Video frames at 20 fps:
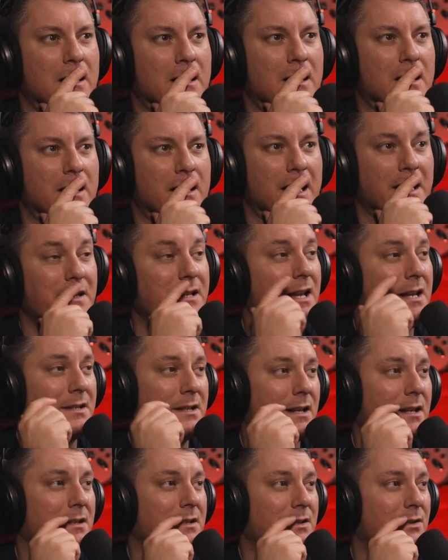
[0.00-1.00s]
And yes, I
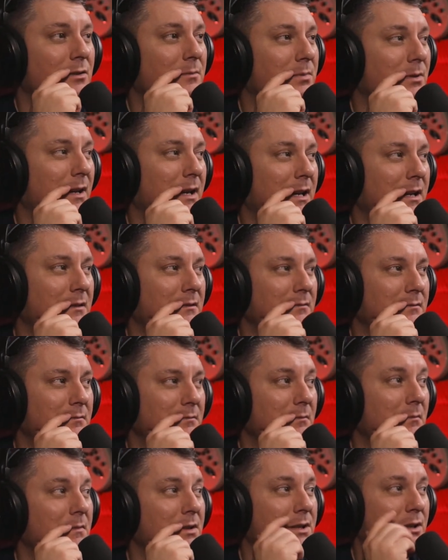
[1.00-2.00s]
can still play it.
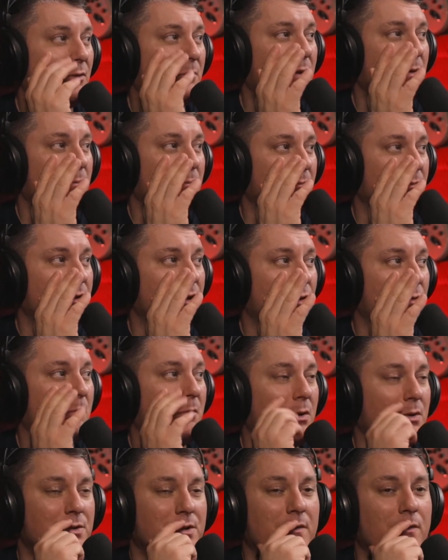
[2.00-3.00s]
Still know
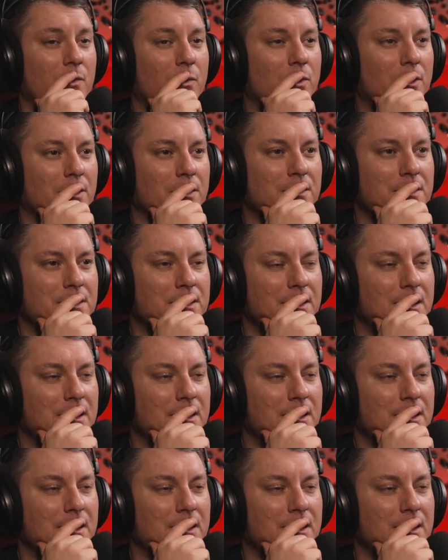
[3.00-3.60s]
most of the words.